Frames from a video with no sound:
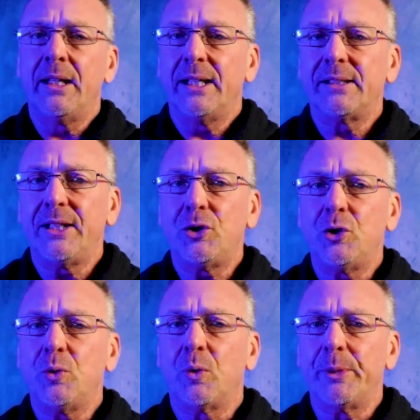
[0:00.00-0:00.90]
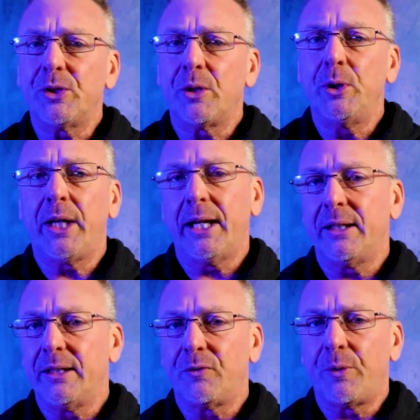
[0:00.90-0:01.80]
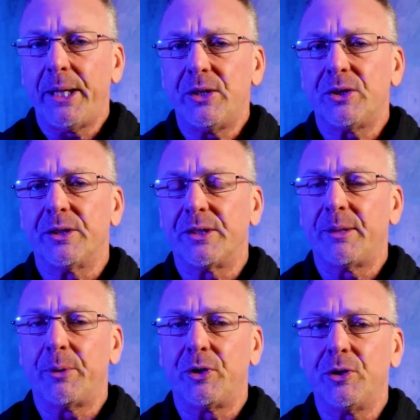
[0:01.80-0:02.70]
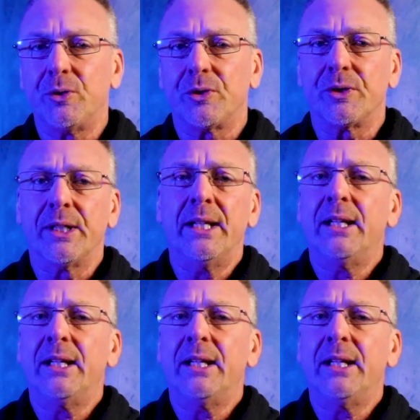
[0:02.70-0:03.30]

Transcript: as they too were miscommunicating the information to some of their users.